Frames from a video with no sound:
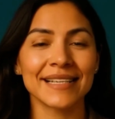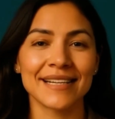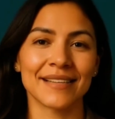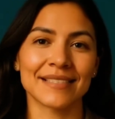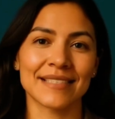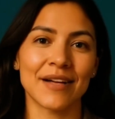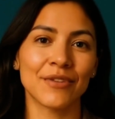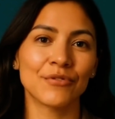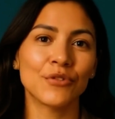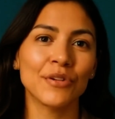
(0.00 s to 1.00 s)
tells us how
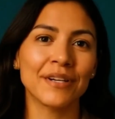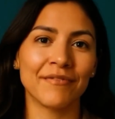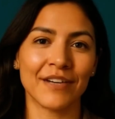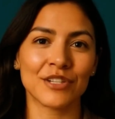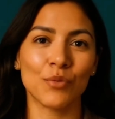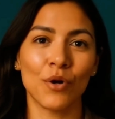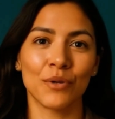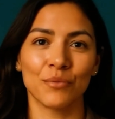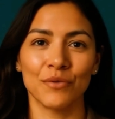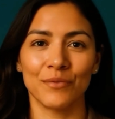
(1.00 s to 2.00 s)
the fluid affects
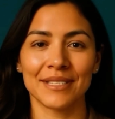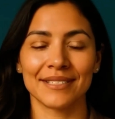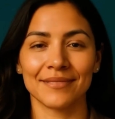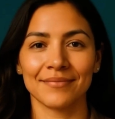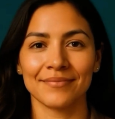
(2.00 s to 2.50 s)
water movement.